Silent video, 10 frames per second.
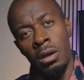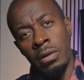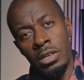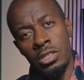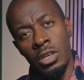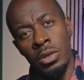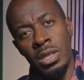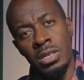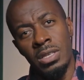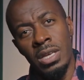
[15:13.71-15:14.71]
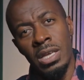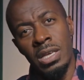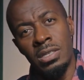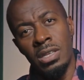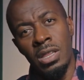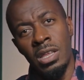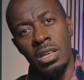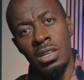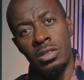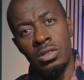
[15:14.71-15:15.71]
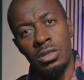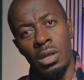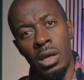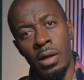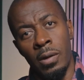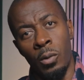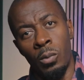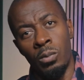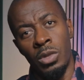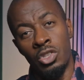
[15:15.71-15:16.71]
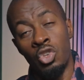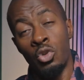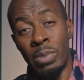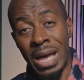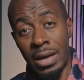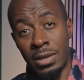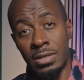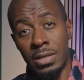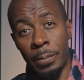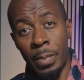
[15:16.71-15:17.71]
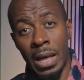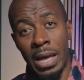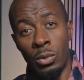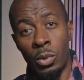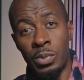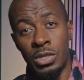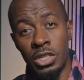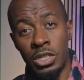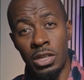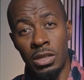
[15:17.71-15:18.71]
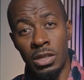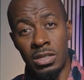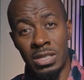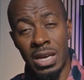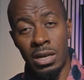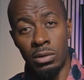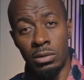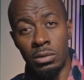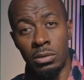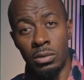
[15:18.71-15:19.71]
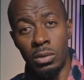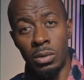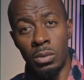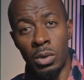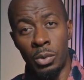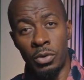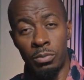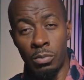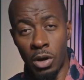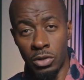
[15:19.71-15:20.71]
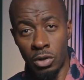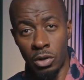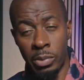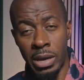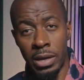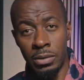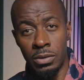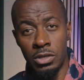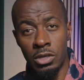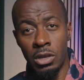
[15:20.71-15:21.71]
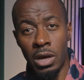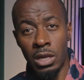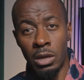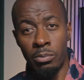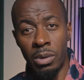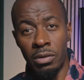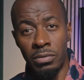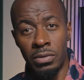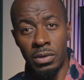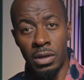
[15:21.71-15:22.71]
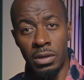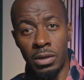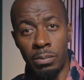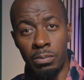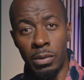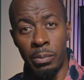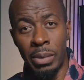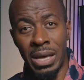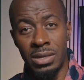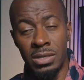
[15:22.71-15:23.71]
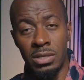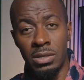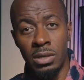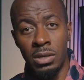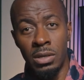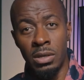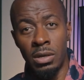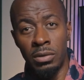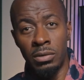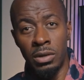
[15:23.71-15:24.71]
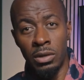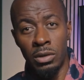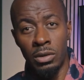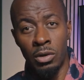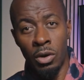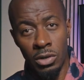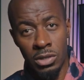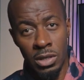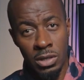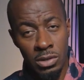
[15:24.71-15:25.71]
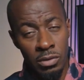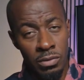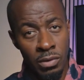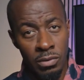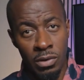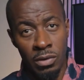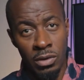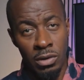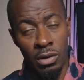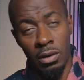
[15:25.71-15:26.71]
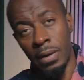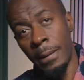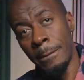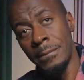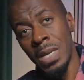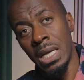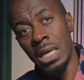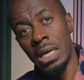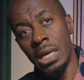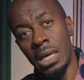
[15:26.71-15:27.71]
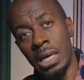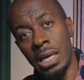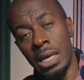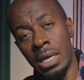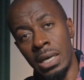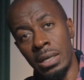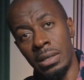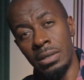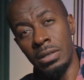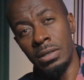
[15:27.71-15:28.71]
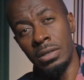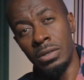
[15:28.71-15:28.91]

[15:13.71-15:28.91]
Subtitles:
Right, so this is the two backs, and we're positioning the tail where we've marked on the pattern slightly above the base of the coccyx of the dog. And